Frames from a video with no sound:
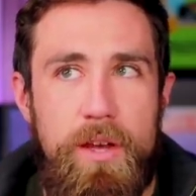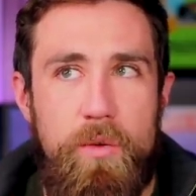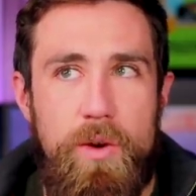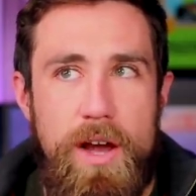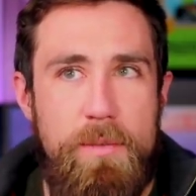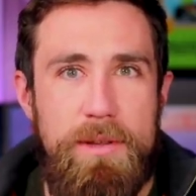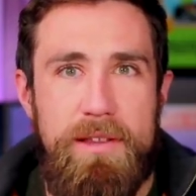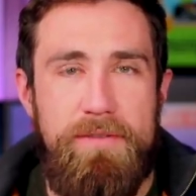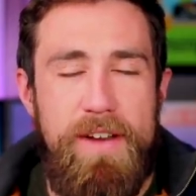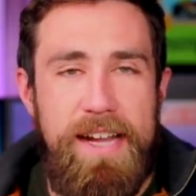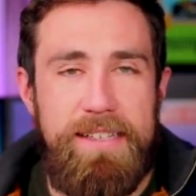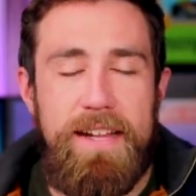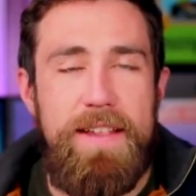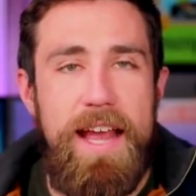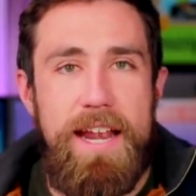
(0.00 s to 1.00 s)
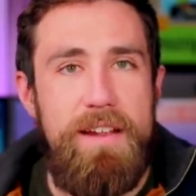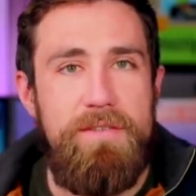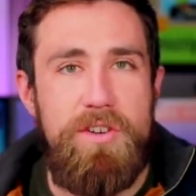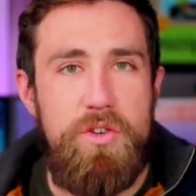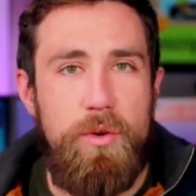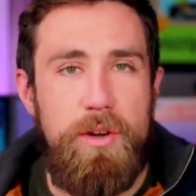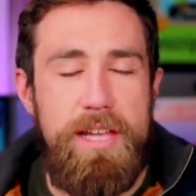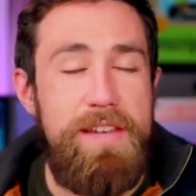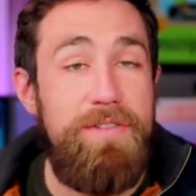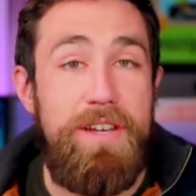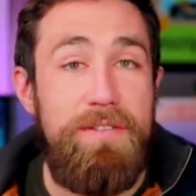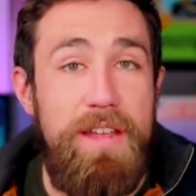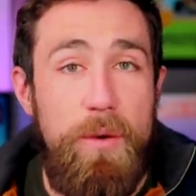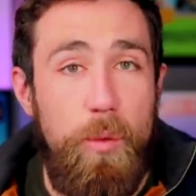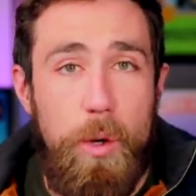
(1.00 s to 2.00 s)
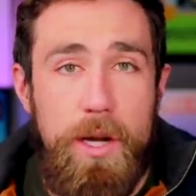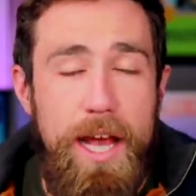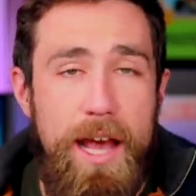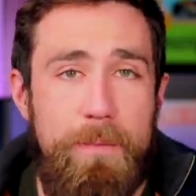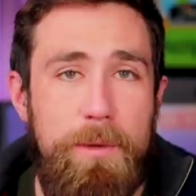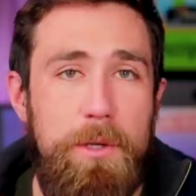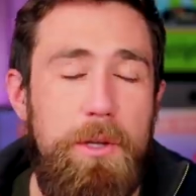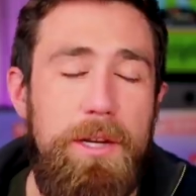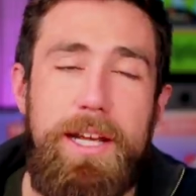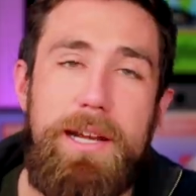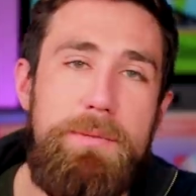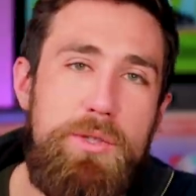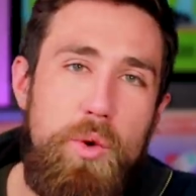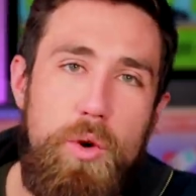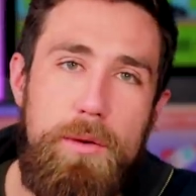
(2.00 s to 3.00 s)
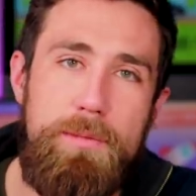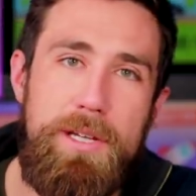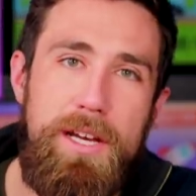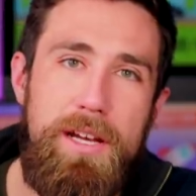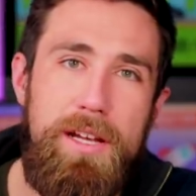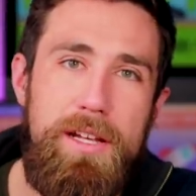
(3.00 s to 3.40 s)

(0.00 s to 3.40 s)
Well, how about the fact that that inventory, even if that were to happen, could get absorbed?